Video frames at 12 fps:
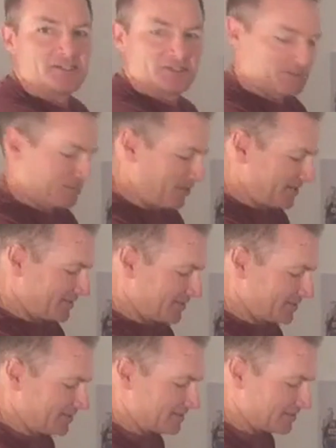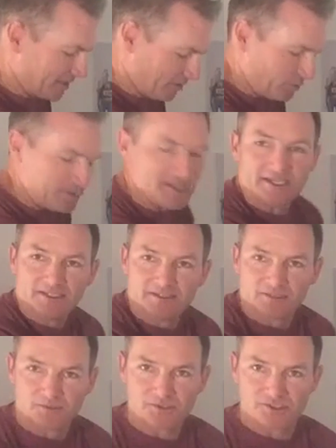this process until we get
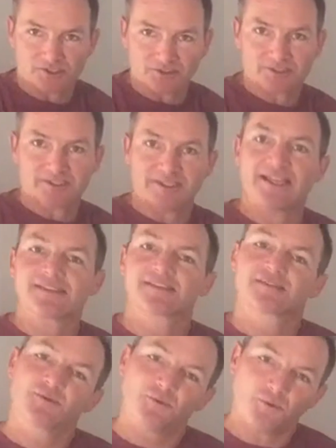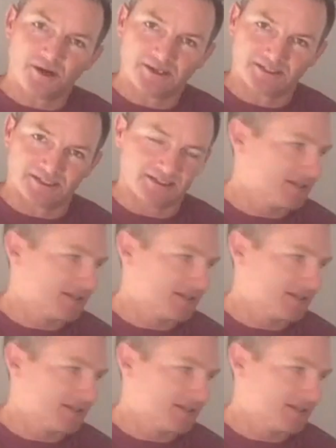the result that's wanted.